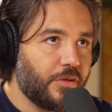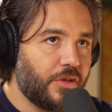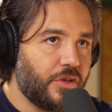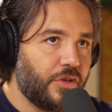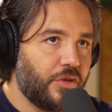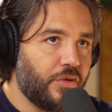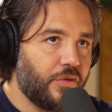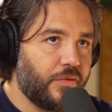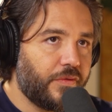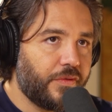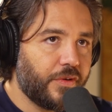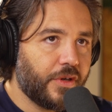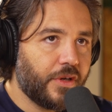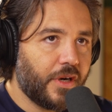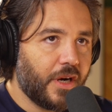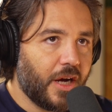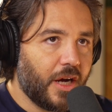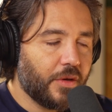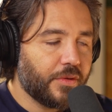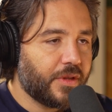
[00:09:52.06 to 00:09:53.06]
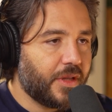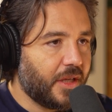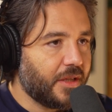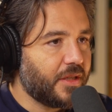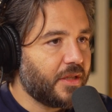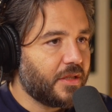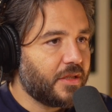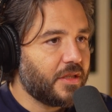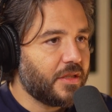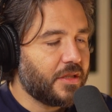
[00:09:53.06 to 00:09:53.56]
did you figure out that
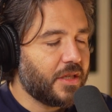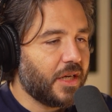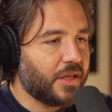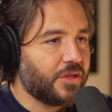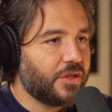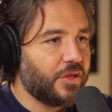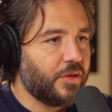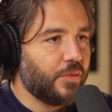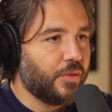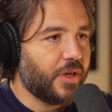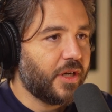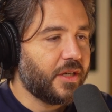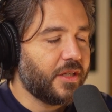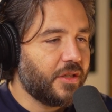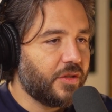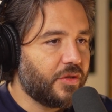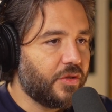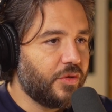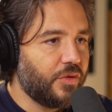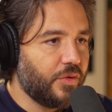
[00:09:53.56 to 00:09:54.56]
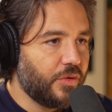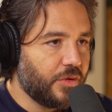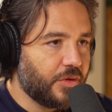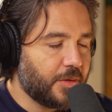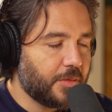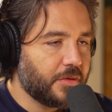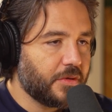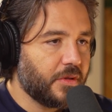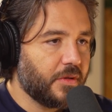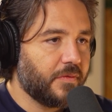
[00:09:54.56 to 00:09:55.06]
this is actually what I need to do in
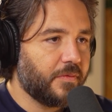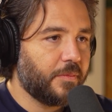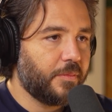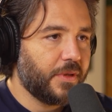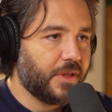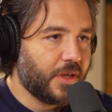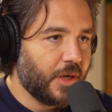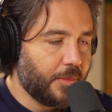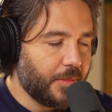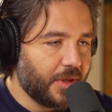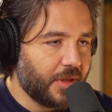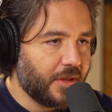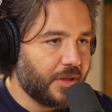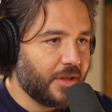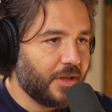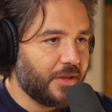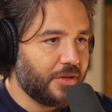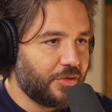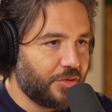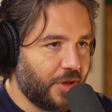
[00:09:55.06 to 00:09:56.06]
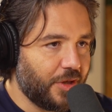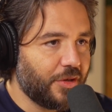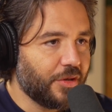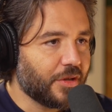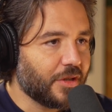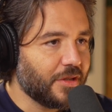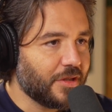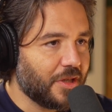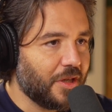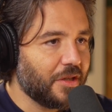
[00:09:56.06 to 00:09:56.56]
terms of becoming a trader
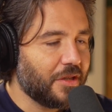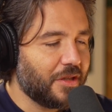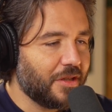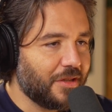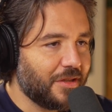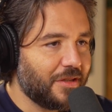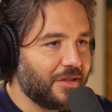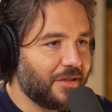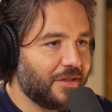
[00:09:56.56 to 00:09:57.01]
consultant?